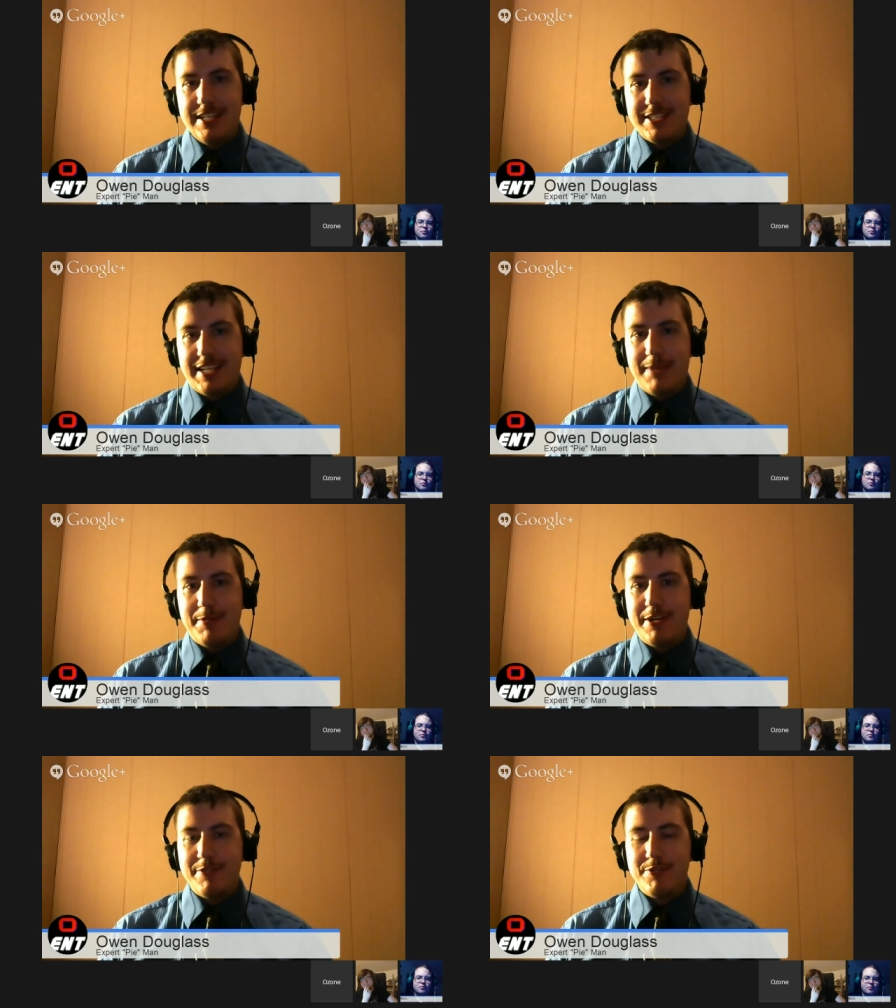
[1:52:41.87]
just
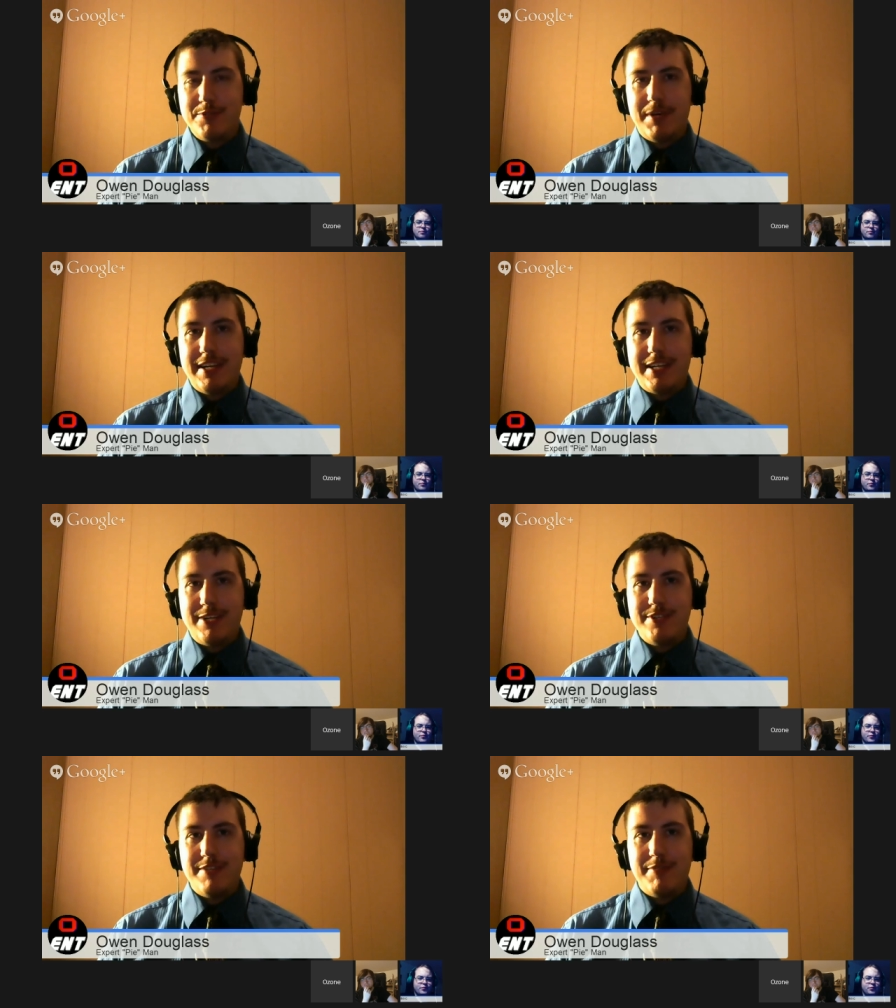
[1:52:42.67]
Katamari rolls by and
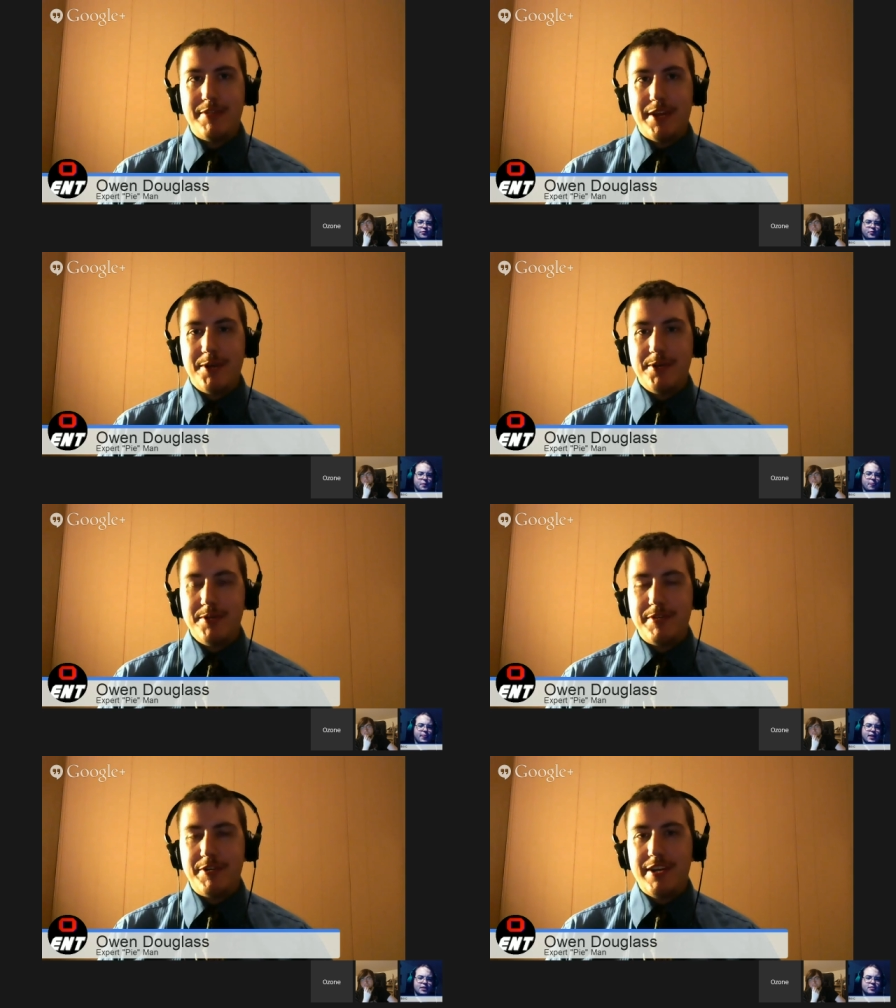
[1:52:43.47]
kills everything.
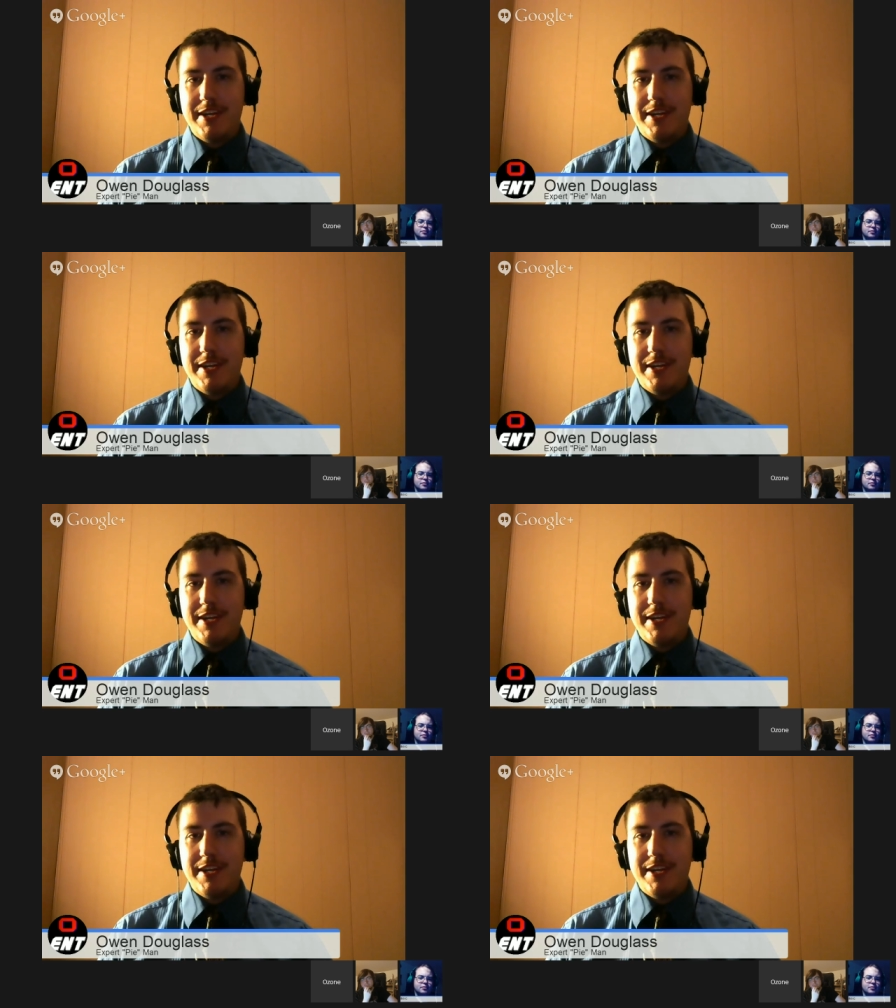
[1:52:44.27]
It'd be great.